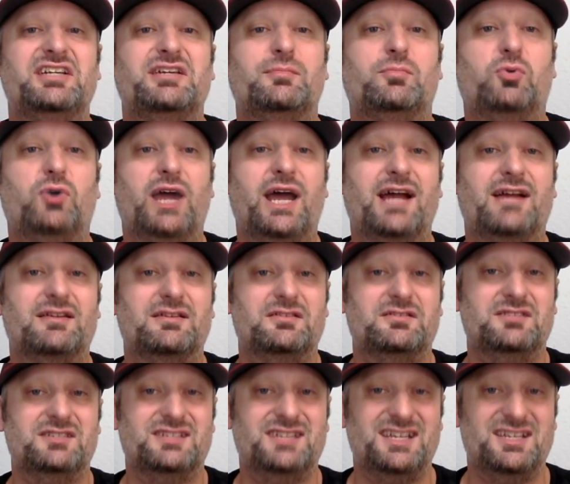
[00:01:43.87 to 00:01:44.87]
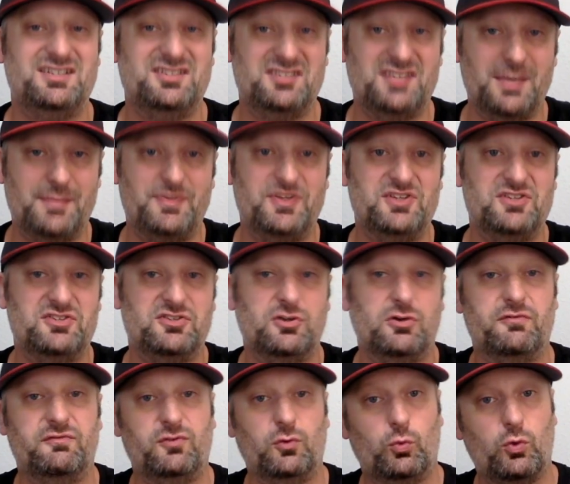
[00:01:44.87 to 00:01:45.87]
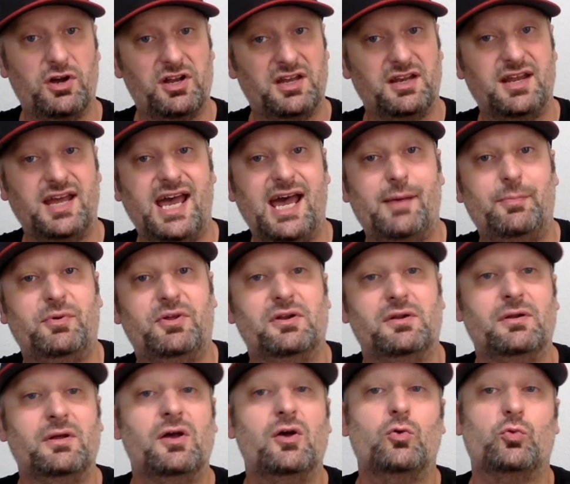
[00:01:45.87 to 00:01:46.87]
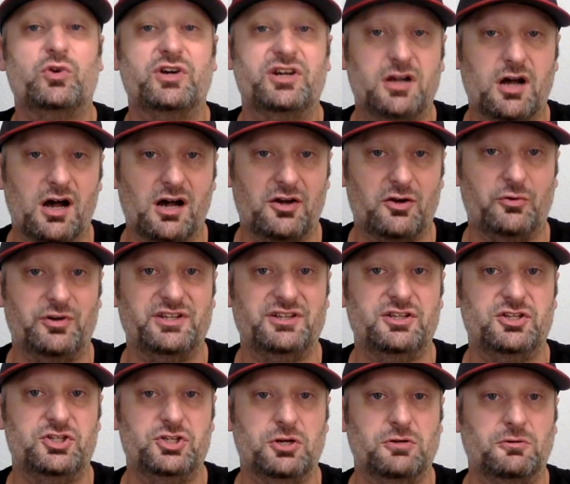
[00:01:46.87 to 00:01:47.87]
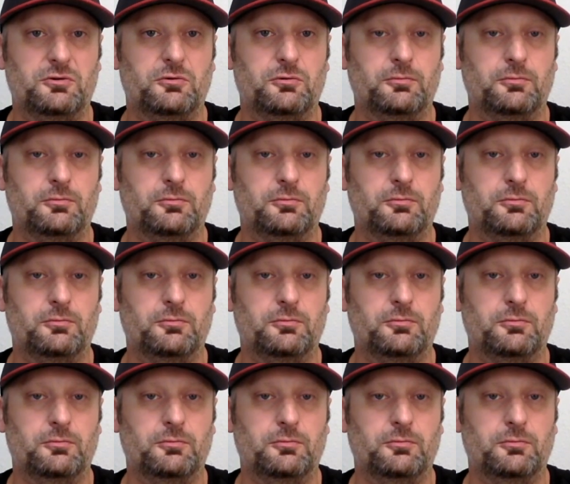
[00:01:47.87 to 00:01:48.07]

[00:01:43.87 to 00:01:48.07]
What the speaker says: in practice is a stepping stone for what can happen when conquering the jungle.